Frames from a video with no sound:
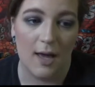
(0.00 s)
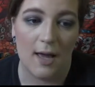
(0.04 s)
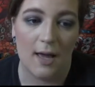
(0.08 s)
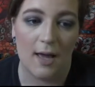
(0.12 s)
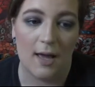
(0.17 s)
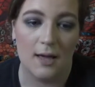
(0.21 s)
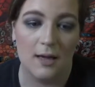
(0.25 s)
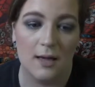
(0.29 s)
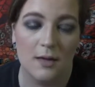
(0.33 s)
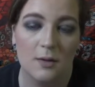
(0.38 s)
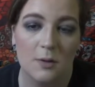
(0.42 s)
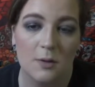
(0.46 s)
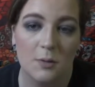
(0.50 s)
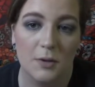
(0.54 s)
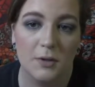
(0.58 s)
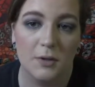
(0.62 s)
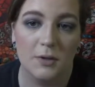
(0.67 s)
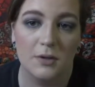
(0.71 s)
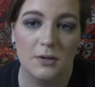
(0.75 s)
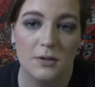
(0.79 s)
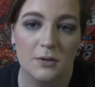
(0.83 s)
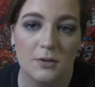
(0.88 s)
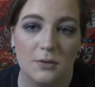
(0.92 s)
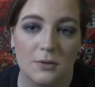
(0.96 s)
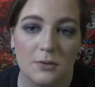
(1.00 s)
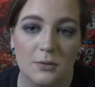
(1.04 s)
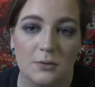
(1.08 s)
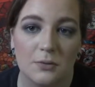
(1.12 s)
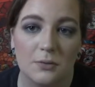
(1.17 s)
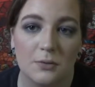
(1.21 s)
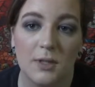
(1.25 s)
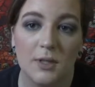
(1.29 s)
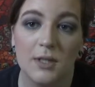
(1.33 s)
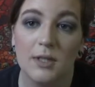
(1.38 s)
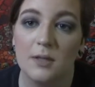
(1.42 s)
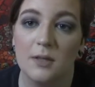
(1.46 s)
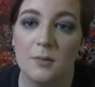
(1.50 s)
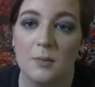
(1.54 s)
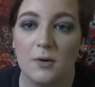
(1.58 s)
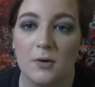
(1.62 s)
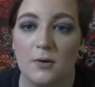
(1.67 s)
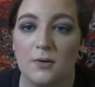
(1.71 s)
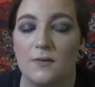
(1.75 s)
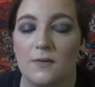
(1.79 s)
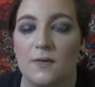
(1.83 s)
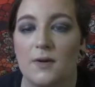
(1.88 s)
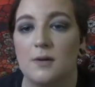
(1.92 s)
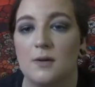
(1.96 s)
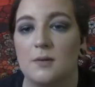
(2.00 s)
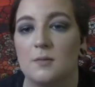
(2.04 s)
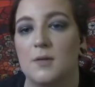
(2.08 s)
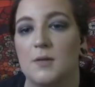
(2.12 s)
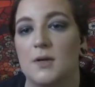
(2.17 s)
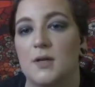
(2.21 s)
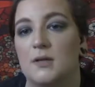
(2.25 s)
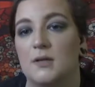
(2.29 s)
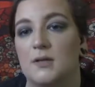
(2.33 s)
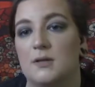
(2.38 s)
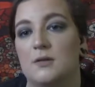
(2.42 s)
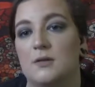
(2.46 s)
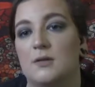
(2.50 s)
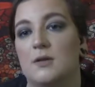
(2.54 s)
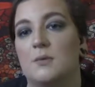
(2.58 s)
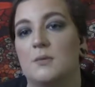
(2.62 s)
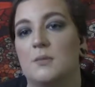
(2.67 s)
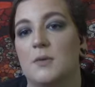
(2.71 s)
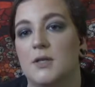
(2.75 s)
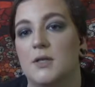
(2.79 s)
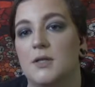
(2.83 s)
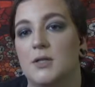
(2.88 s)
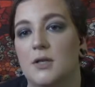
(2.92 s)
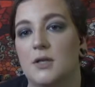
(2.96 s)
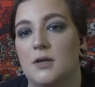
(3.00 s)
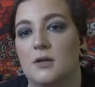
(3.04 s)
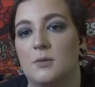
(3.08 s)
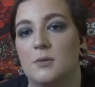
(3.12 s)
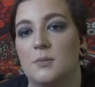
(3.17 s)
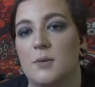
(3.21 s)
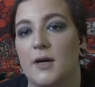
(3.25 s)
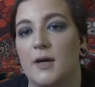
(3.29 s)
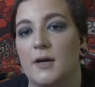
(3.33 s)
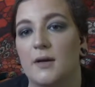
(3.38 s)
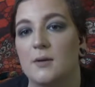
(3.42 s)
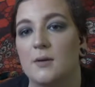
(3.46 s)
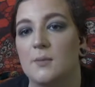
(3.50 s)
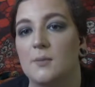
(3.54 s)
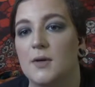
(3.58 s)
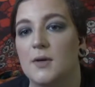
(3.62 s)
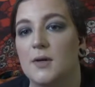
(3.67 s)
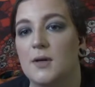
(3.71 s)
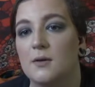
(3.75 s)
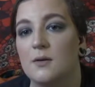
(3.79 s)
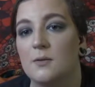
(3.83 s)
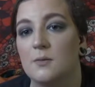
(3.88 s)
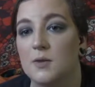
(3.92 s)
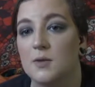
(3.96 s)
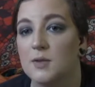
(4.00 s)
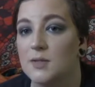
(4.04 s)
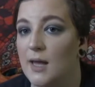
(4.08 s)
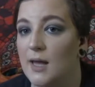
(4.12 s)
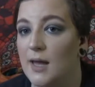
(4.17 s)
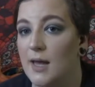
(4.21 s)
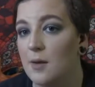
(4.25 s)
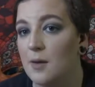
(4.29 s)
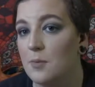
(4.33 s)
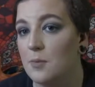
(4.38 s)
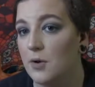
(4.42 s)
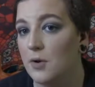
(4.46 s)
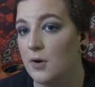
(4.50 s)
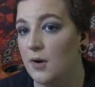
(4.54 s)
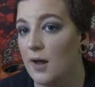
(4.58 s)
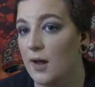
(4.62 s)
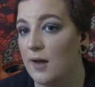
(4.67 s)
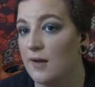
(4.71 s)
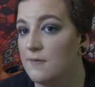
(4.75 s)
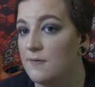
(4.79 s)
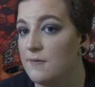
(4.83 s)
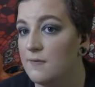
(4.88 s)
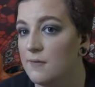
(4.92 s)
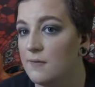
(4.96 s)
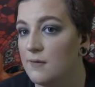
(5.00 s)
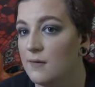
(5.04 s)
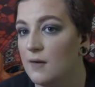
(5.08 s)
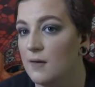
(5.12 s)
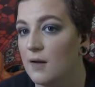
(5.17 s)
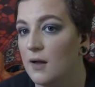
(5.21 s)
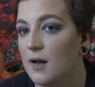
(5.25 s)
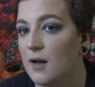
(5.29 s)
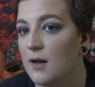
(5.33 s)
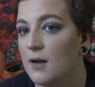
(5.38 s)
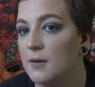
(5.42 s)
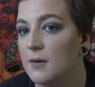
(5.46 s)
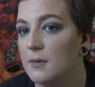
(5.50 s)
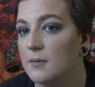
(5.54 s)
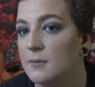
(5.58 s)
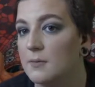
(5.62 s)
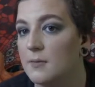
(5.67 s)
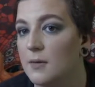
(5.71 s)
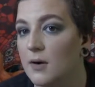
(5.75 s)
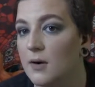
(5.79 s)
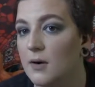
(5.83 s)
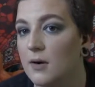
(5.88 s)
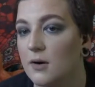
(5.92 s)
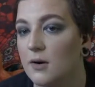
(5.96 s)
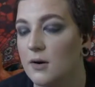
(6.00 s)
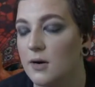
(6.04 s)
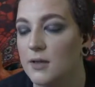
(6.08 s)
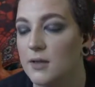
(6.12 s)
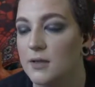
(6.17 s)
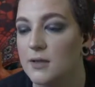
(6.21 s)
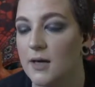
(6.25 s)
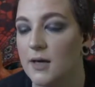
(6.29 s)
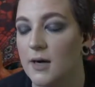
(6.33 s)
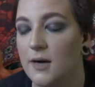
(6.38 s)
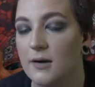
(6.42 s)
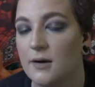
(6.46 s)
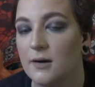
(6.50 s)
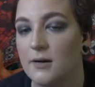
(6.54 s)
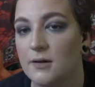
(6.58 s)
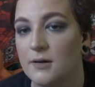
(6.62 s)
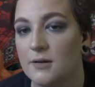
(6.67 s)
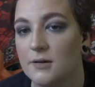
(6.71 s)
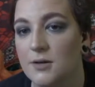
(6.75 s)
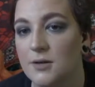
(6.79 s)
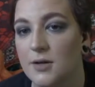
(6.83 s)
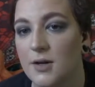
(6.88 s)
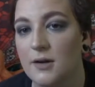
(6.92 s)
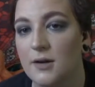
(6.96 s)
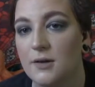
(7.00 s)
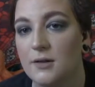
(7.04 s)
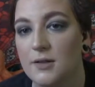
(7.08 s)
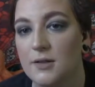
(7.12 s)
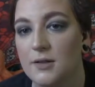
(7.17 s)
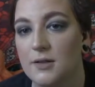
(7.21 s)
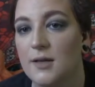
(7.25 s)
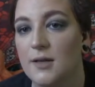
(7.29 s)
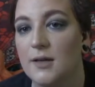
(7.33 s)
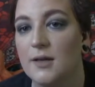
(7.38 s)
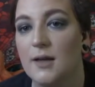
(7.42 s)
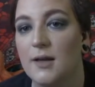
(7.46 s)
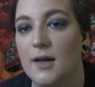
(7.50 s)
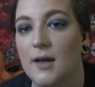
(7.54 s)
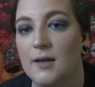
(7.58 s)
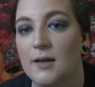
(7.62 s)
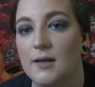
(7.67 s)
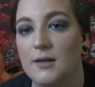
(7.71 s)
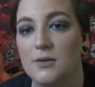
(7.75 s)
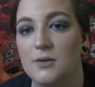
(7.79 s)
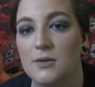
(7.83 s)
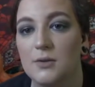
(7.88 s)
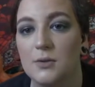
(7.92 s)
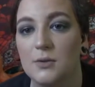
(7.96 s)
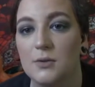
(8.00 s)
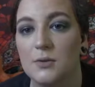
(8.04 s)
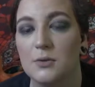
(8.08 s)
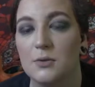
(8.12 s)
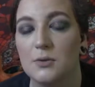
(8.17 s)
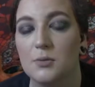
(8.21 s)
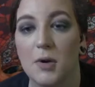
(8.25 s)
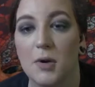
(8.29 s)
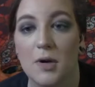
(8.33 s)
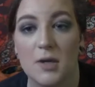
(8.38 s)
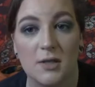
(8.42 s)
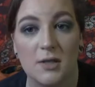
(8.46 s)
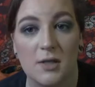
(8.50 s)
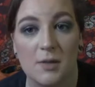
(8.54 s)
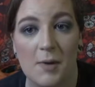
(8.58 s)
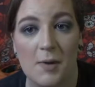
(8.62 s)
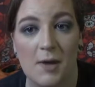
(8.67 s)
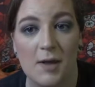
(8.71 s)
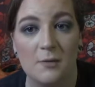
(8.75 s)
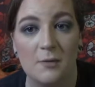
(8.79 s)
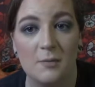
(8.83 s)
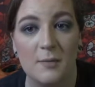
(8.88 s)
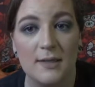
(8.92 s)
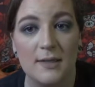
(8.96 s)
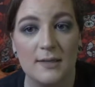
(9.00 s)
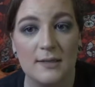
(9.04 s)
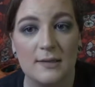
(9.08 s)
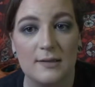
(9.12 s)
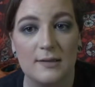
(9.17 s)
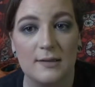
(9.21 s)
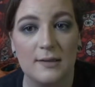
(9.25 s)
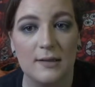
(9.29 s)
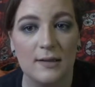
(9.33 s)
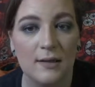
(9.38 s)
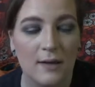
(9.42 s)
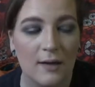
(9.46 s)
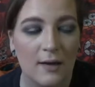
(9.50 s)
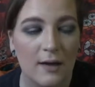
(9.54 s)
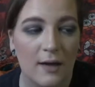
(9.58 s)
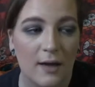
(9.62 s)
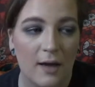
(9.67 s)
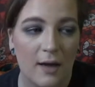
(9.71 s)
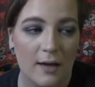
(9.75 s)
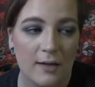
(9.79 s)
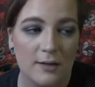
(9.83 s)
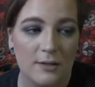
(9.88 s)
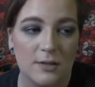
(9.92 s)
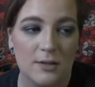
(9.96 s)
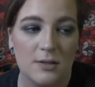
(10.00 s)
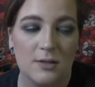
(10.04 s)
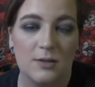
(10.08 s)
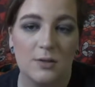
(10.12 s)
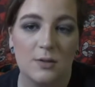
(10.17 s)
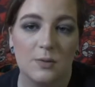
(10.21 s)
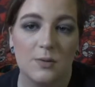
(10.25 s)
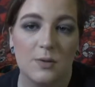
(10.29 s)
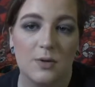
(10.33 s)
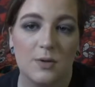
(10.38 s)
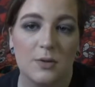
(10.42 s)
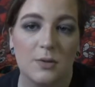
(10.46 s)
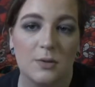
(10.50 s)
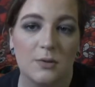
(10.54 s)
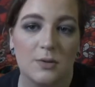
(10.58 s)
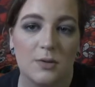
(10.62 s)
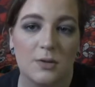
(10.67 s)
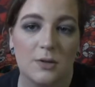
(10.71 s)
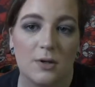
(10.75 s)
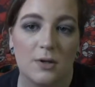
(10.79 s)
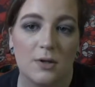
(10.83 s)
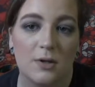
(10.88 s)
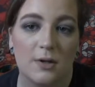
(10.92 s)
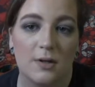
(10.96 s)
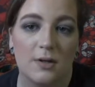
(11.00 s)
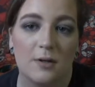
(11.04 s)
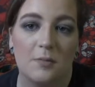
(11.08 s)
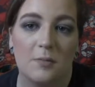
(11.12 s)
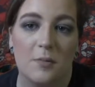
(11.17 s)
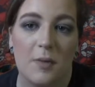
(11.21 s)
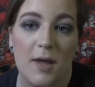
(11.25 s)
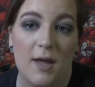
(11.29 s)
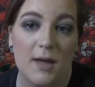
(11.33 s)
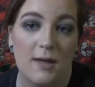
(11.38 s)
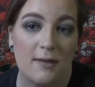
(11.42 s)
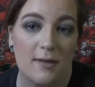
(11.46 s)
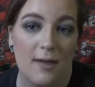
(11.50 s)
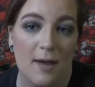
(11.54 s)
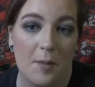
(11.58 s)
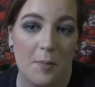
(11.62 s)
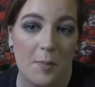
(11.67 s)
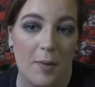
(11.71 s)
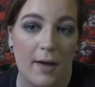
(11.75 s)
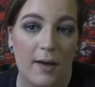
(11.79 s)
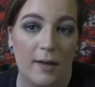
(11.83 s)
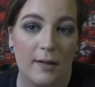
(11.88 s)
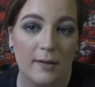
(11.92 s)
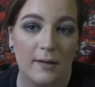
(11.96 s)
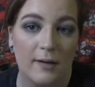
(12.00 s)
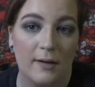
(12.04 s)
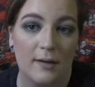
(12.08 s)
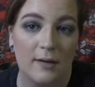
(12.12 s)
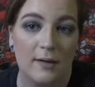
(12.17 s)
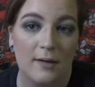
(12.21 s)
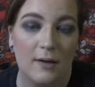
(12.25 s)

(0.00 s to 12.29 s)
And the person who really motivated me to start my channel back up again was Amber F. Her entire channel is dedicated to Project Pan, basically, and she's the one who started Pan That Palette.